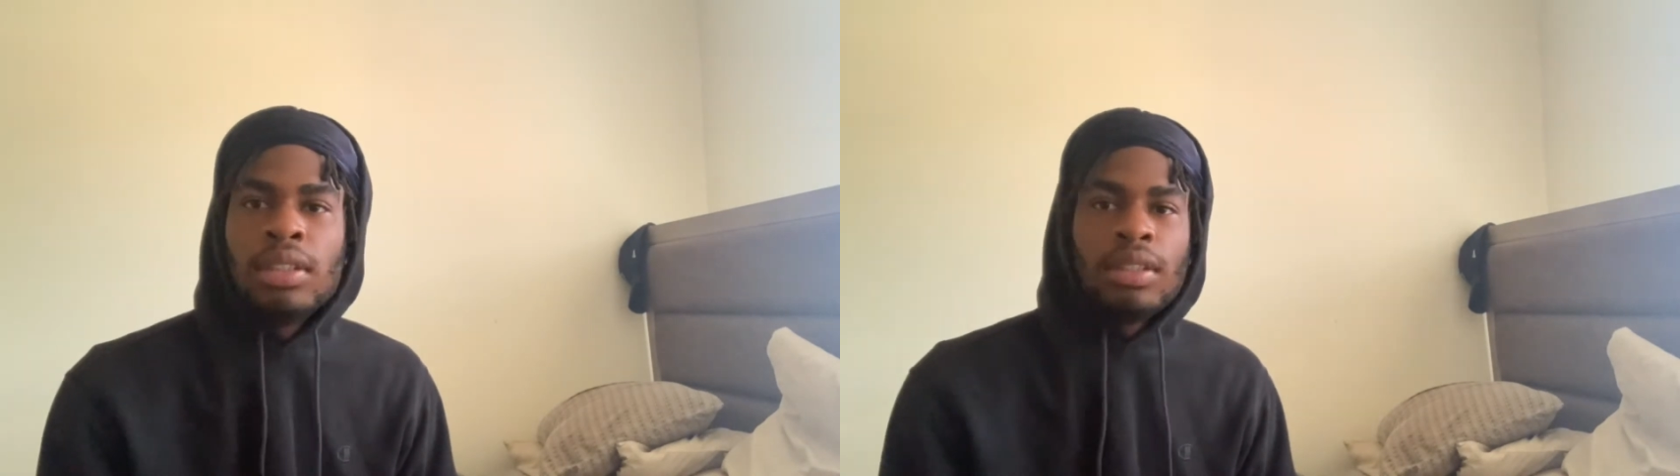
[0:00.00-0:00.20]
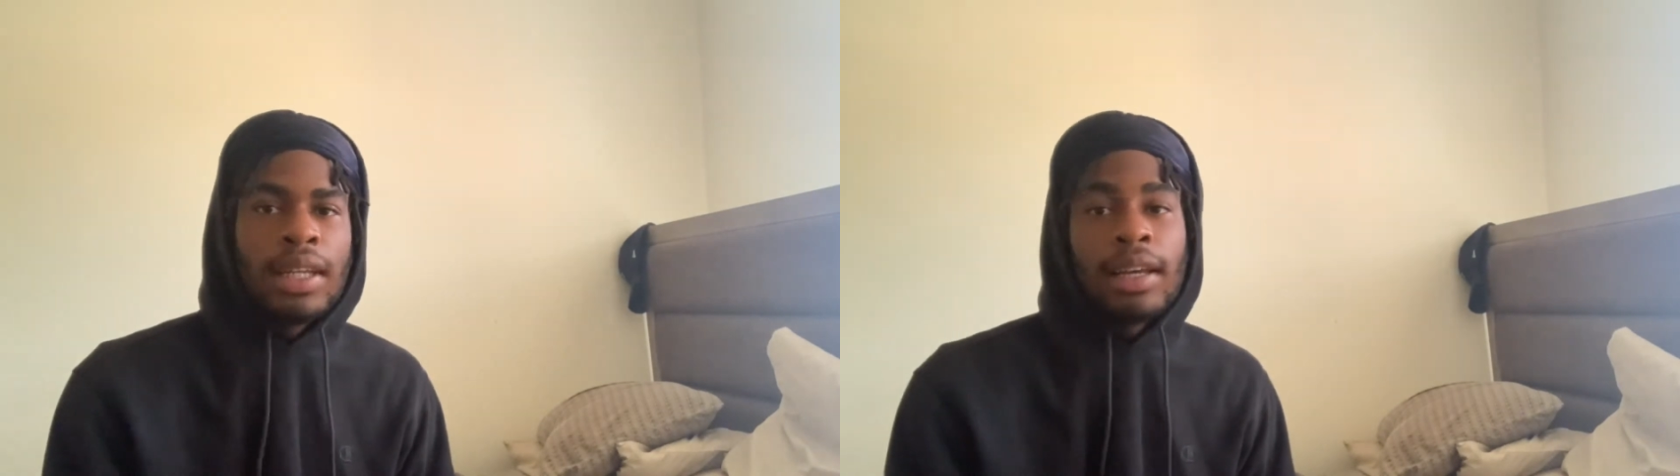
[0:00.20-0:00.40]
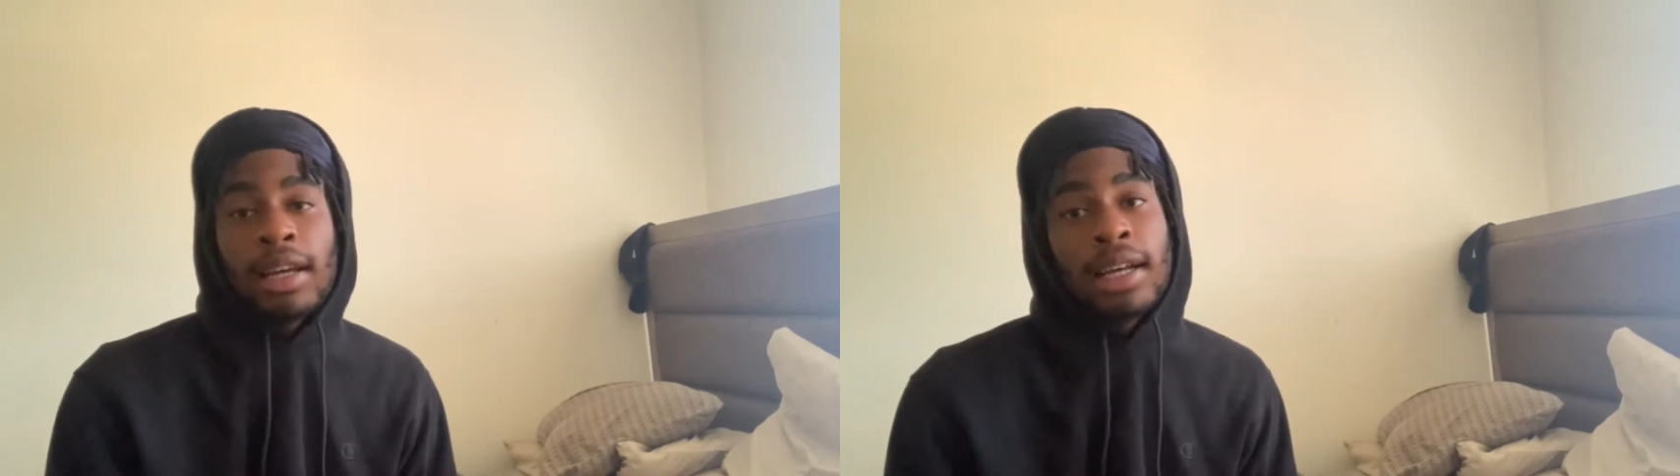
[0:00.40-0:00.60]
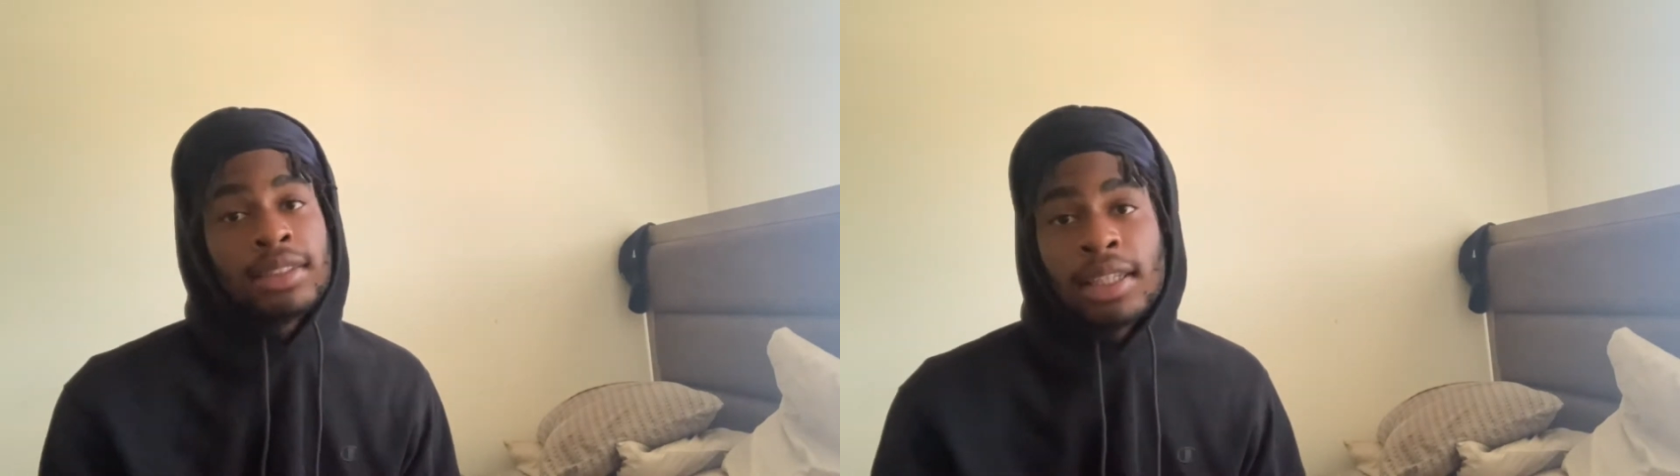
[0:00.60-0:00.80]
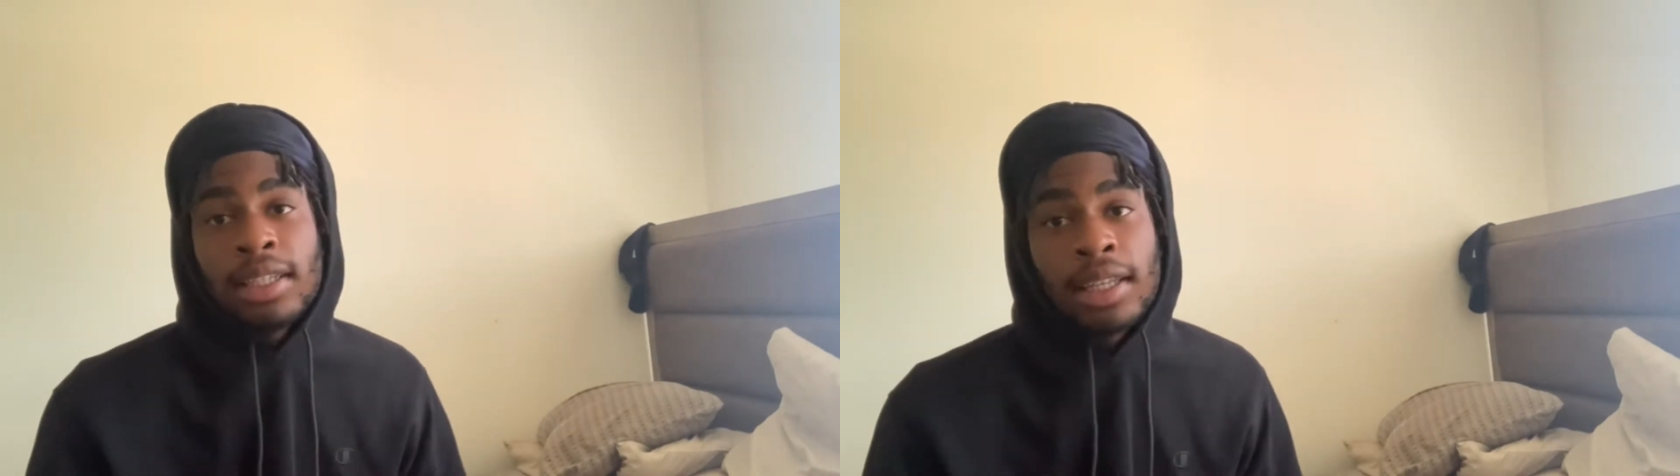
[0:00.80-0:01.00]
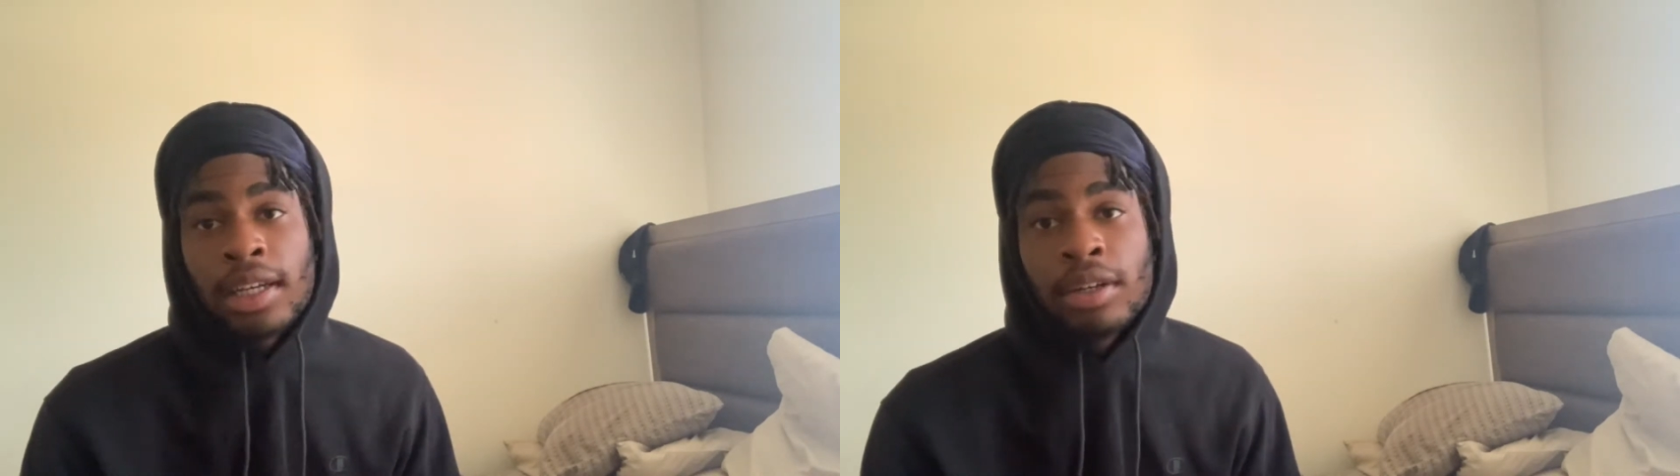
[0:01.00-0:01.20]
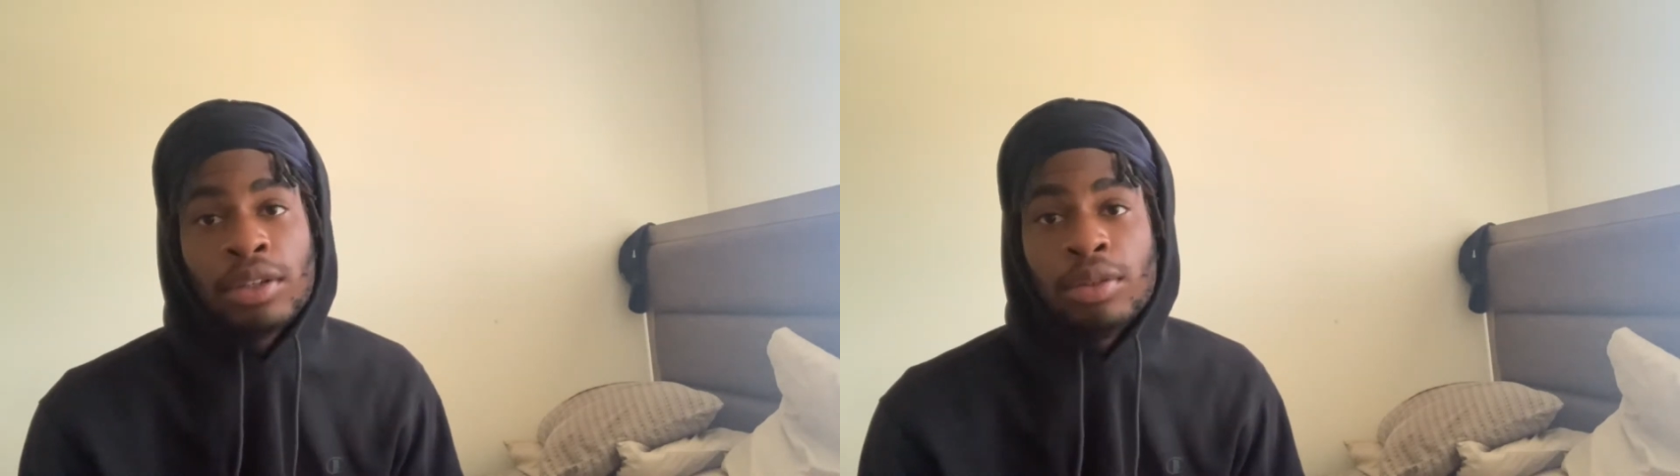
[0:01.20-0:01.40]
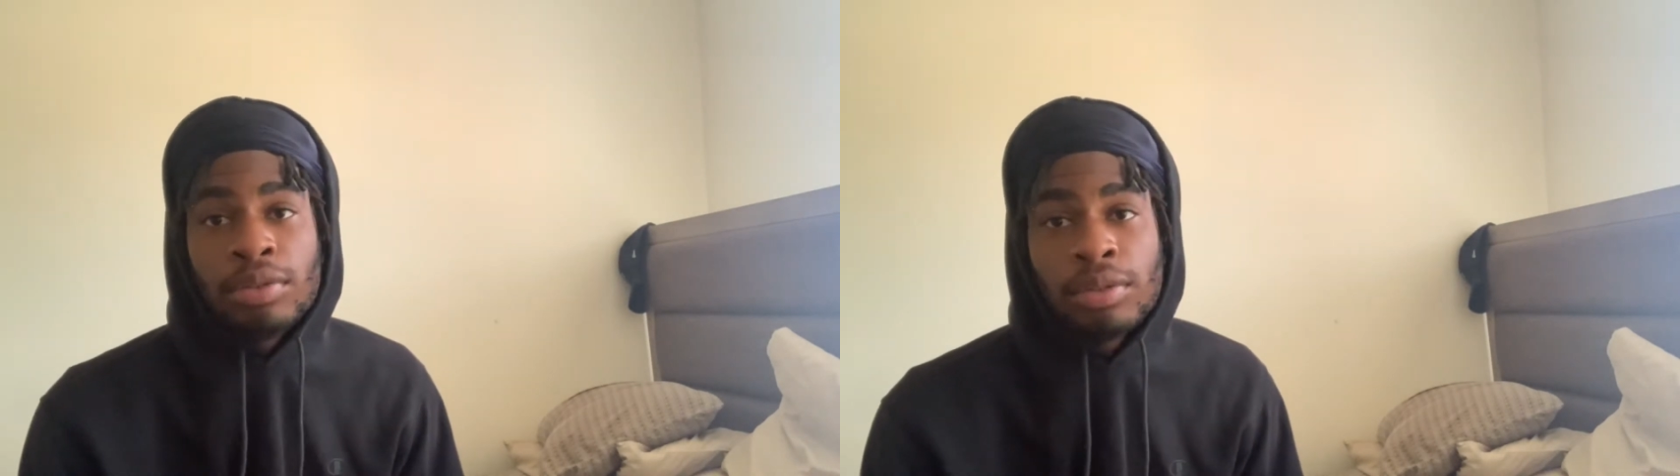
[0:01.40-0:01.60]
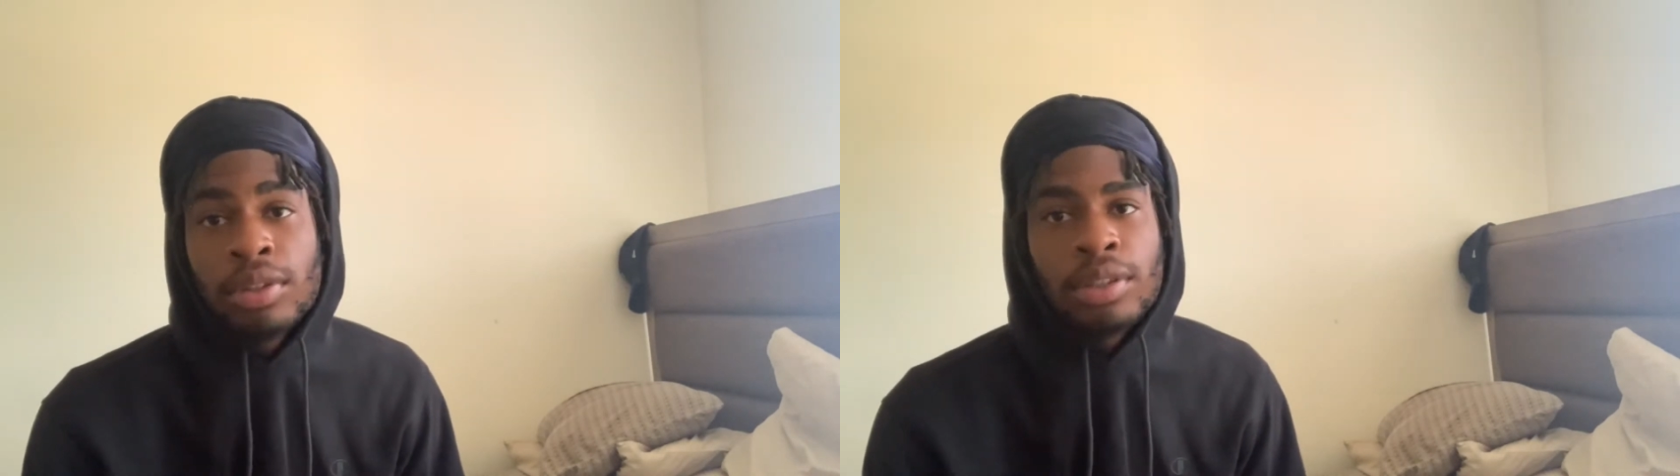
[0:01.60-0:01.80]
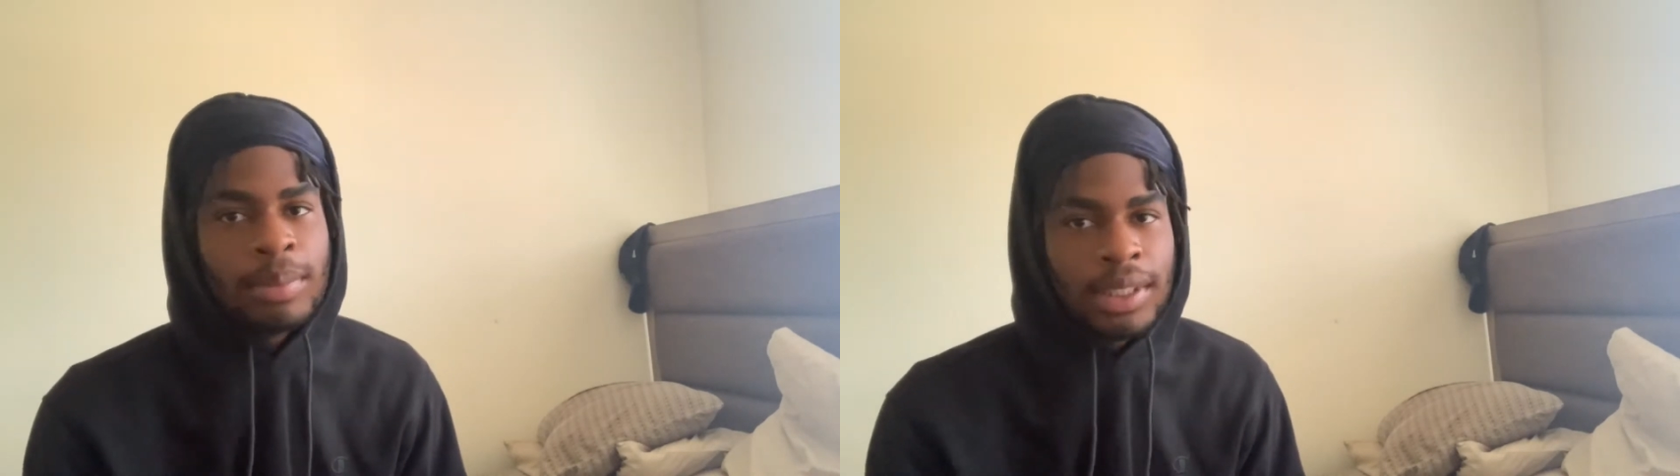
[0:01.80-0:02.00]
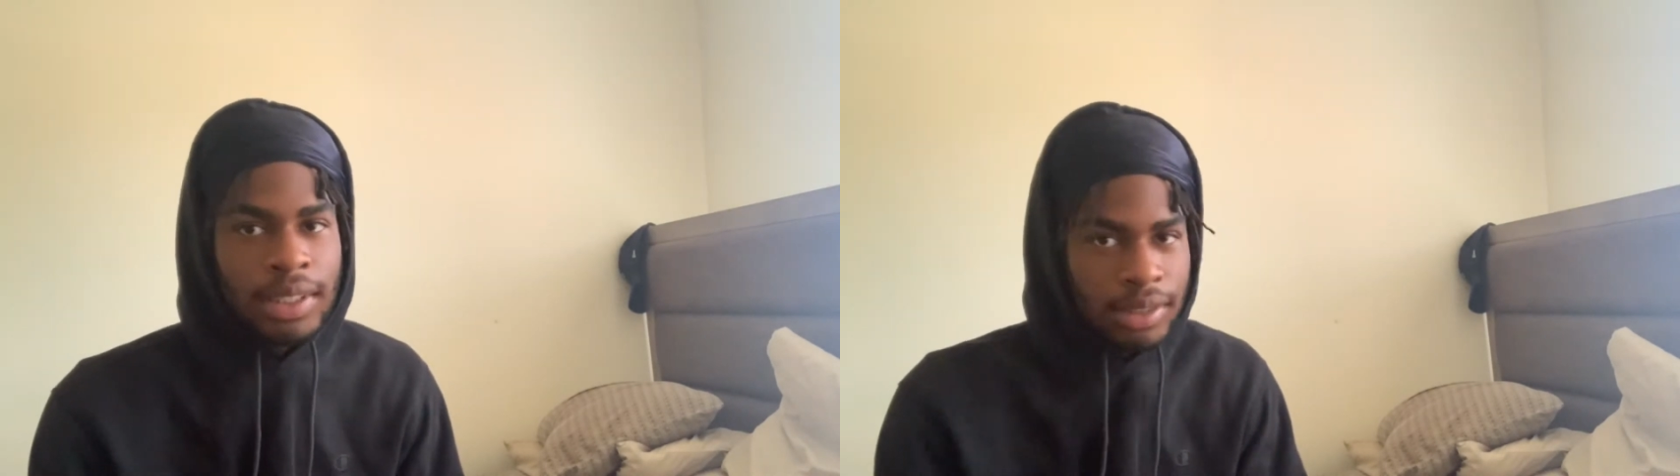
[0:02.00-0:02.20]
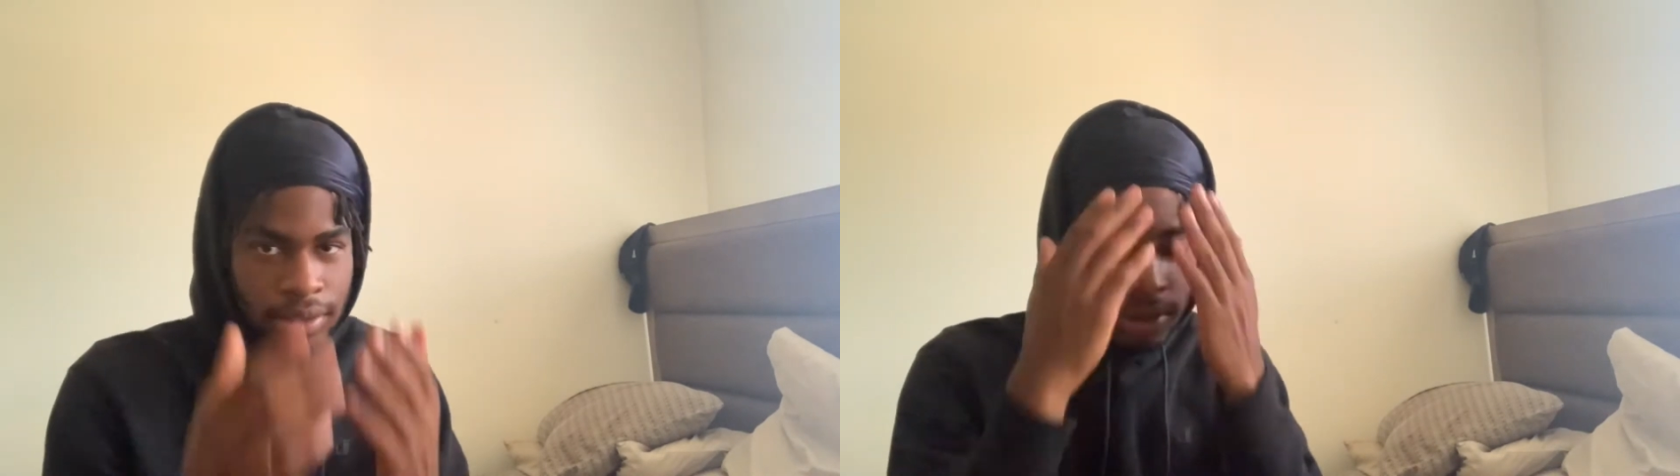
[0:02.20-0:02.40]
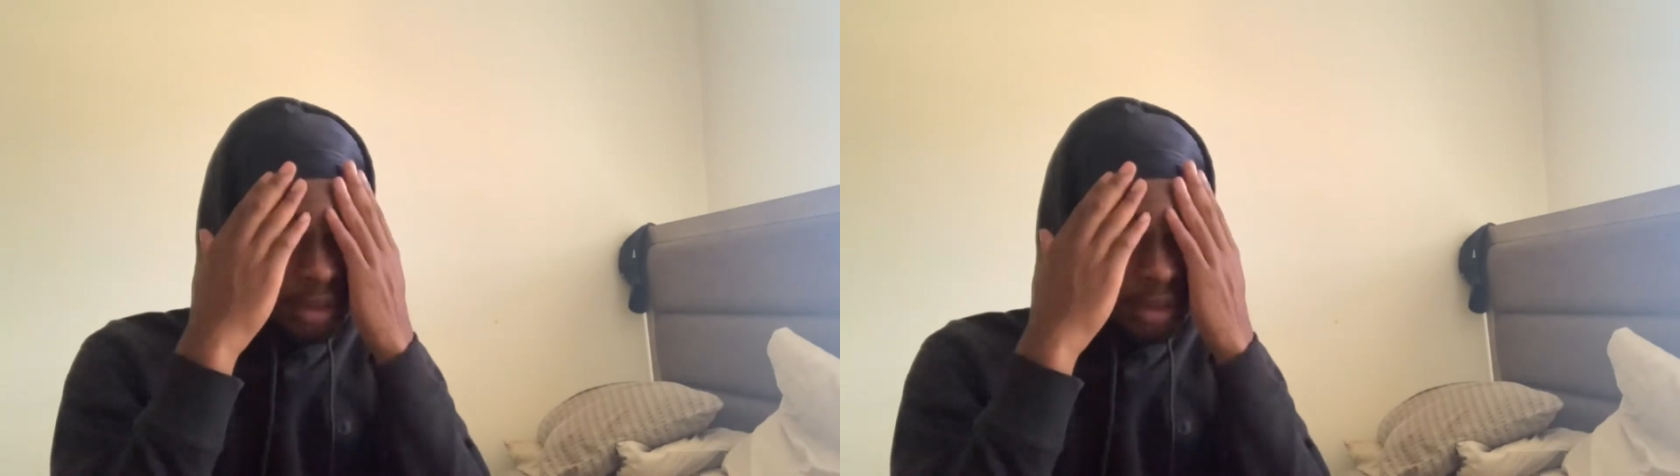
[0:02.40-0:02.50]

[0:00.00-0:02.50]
Like, I'll take care of you for real, my nigga.